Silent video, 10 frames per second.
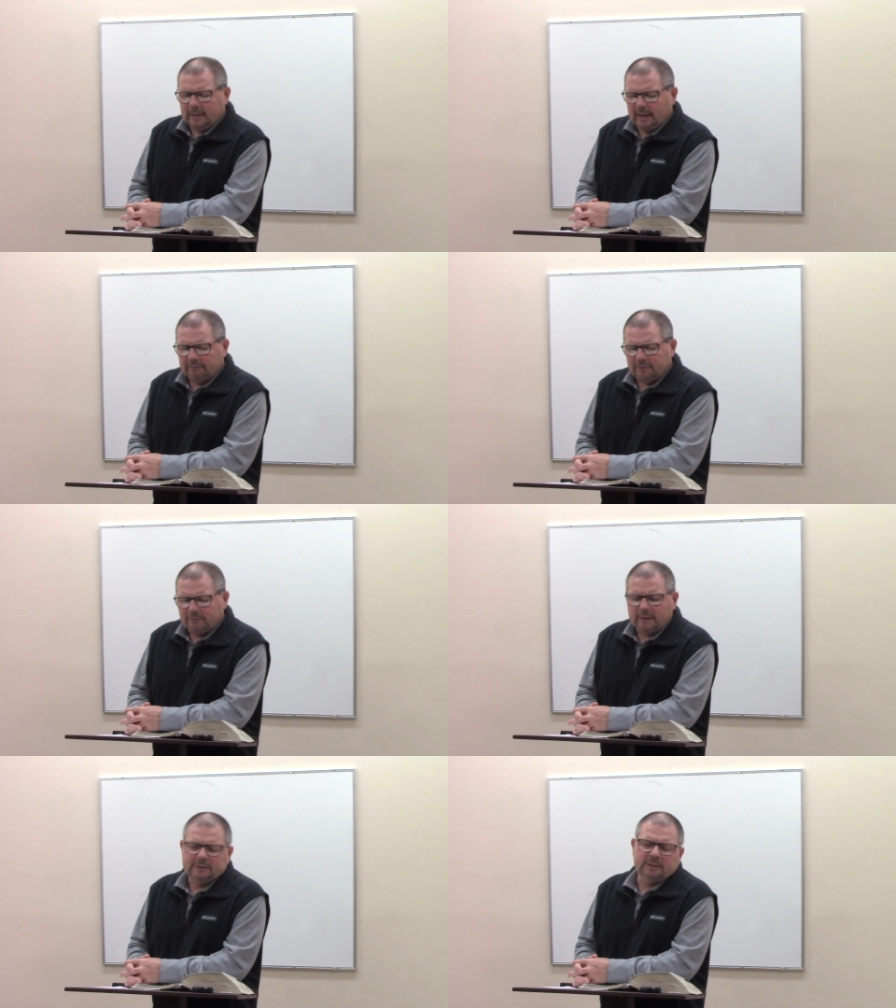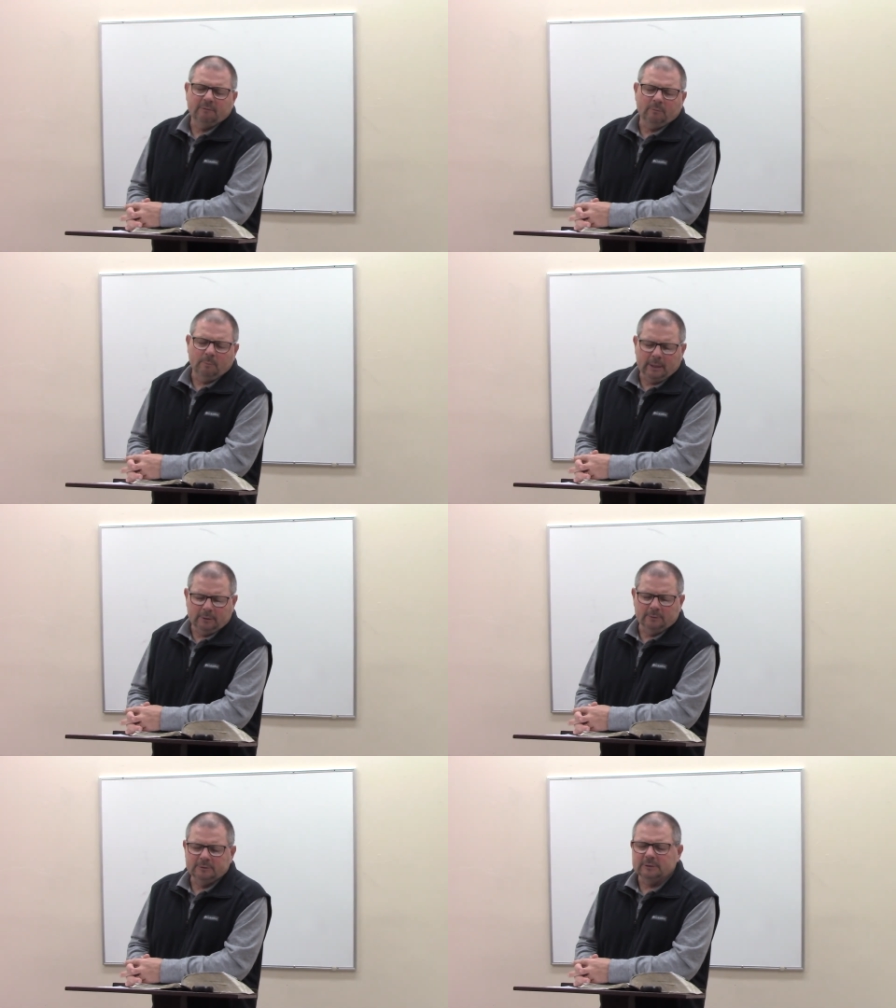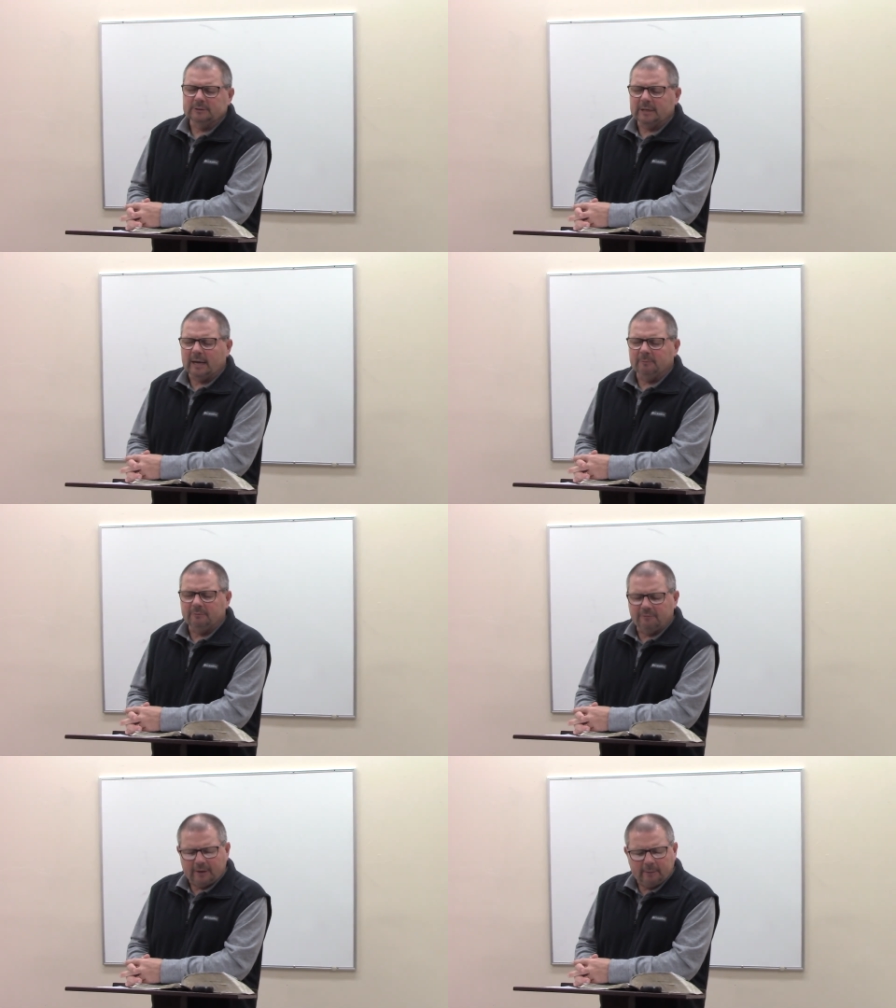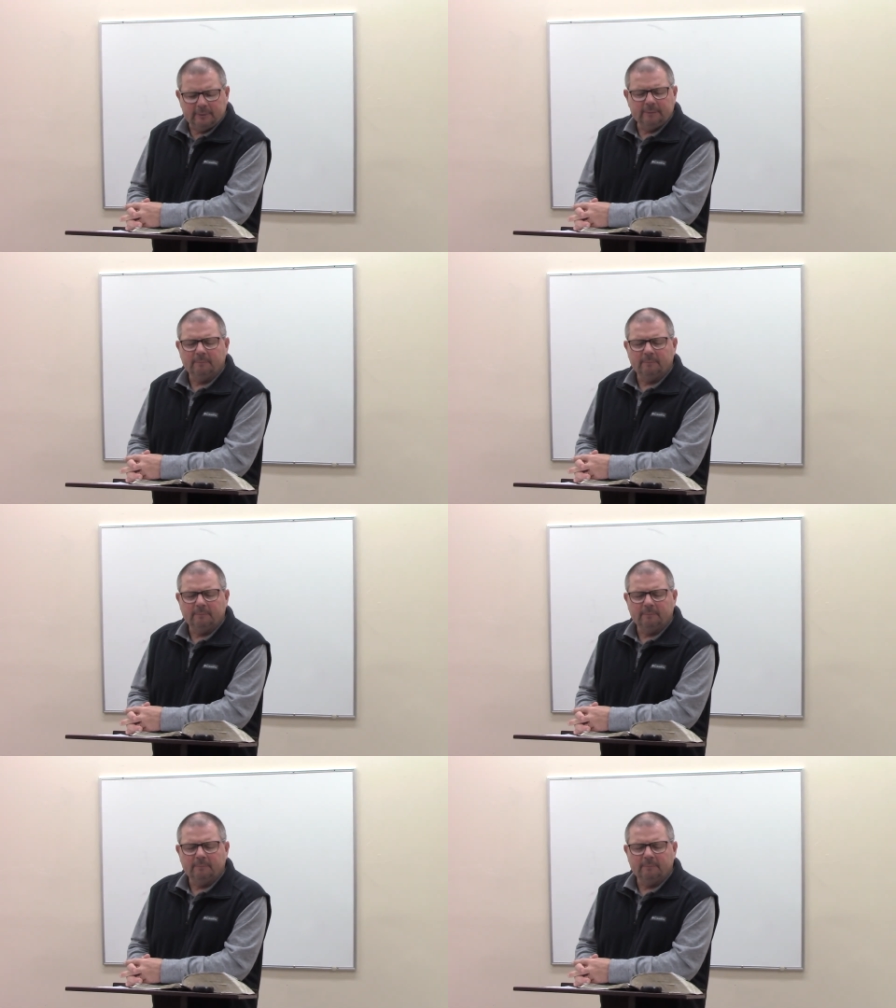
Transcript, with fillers: have their Thanksgiving meals and time with family.